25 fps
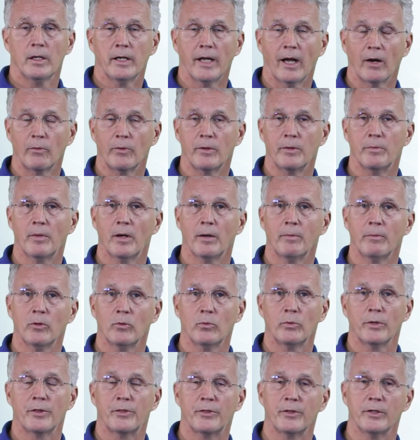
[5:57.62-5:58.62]
Now
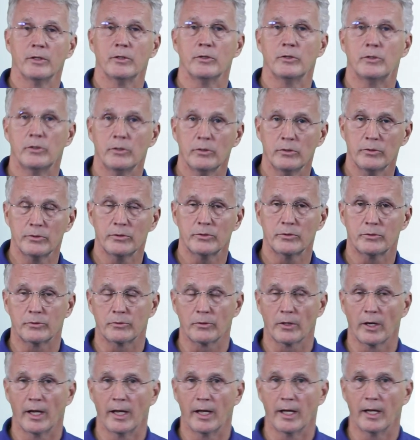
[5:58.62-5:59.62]
remember with induced
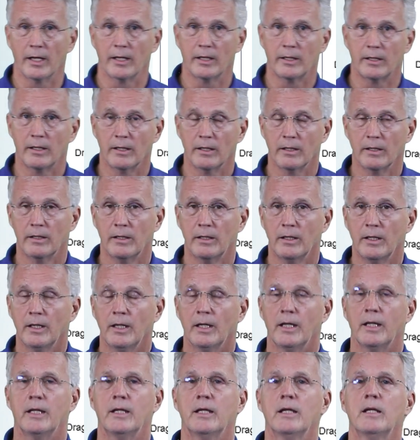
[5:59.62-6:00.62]
drag,
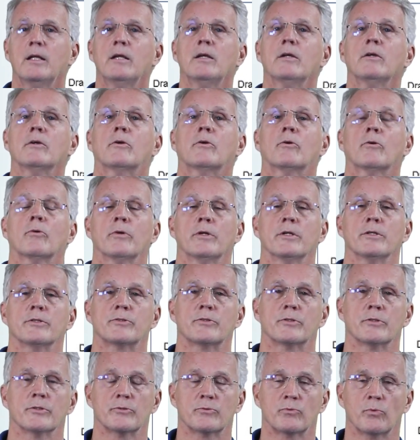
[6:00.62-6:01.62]
it
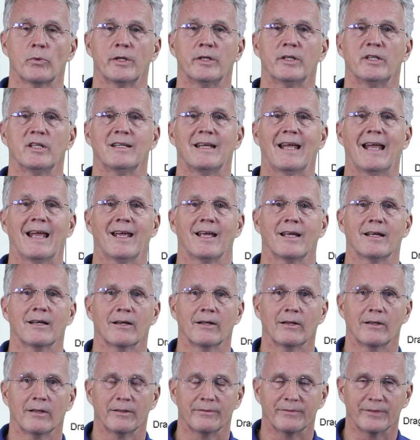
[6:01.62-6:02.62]
increases when the
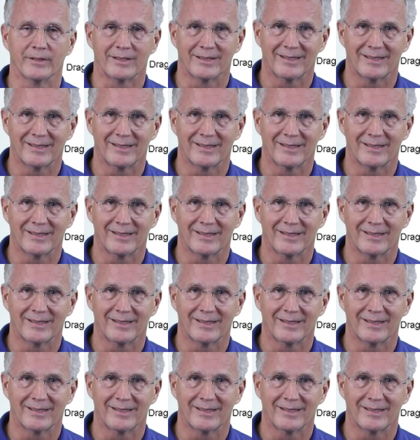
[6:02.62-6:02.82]
angle of